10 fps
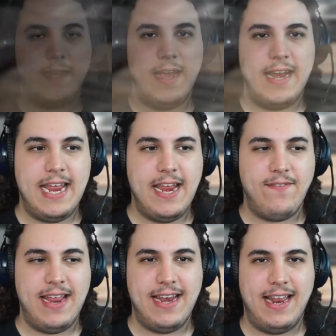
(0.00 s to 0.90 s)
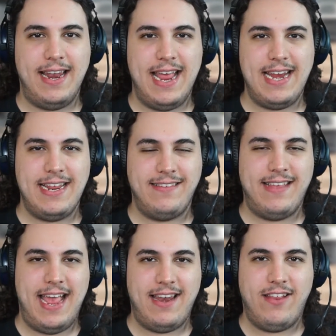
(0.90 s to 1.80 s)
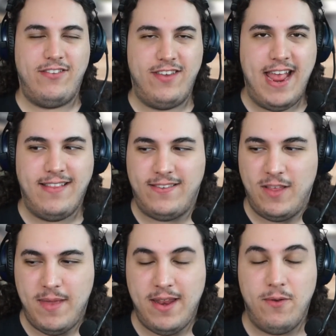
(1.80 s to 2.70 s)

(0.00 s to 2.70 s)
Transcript: Good evening, ladies and gentlemen,